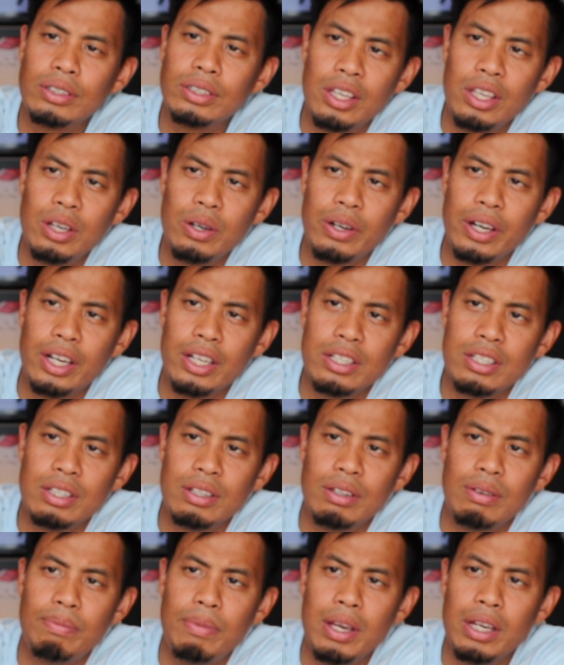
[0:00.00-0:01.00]
Yo guys,
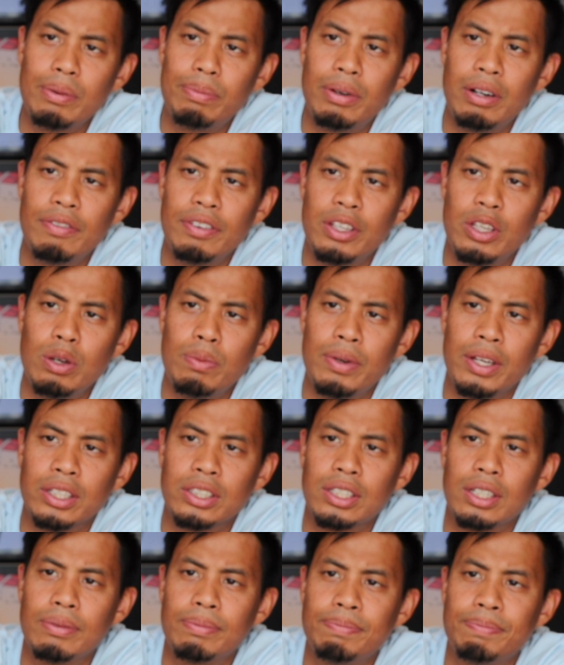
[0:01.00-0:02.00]
make a perfect cube next
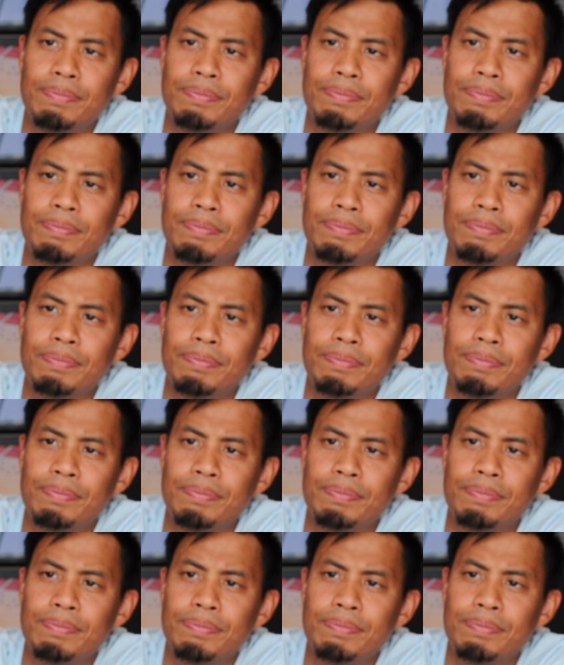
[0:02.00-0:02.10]
time.